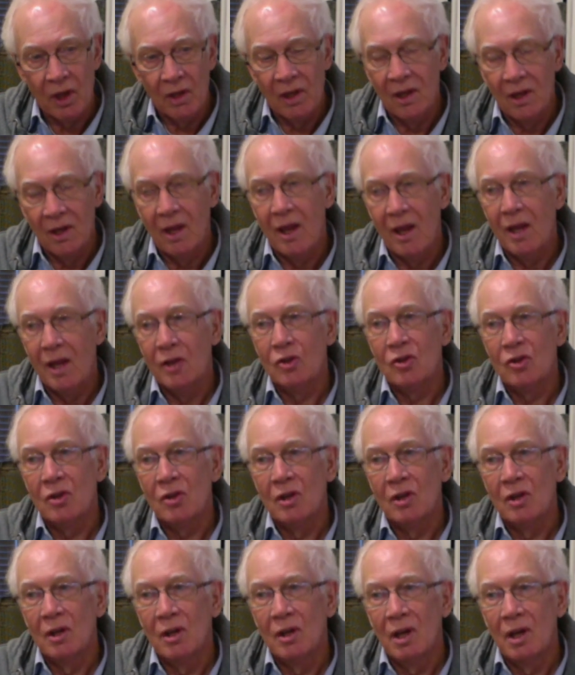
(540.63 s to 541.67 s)
that has,
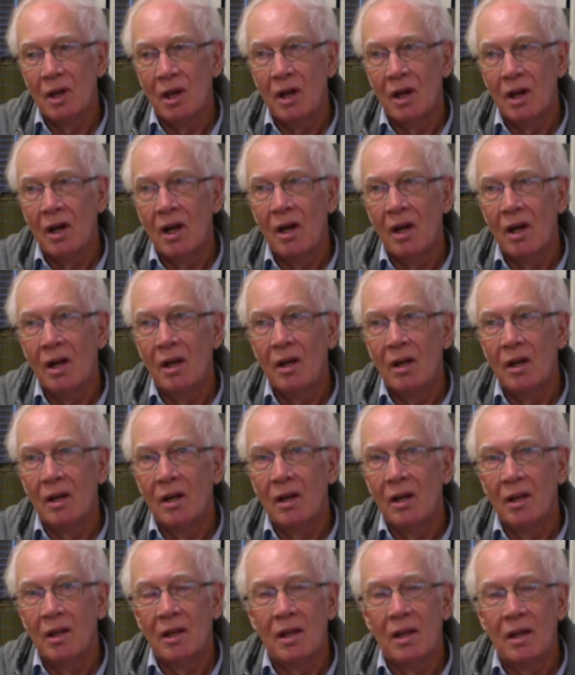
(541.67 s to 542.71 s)

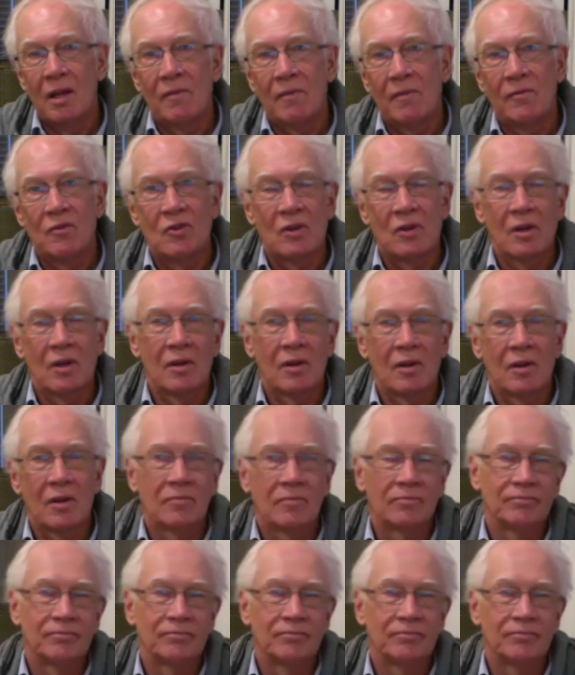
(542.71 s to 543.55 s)
gives a